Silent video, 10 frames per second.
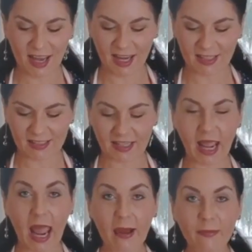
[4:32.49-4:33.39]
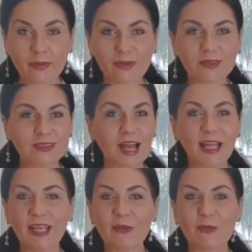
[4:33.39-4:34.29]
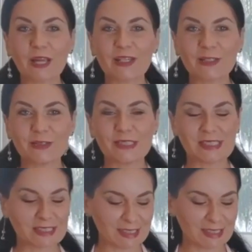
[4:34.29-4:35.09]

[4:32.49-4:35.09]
And the apple, I can wait to see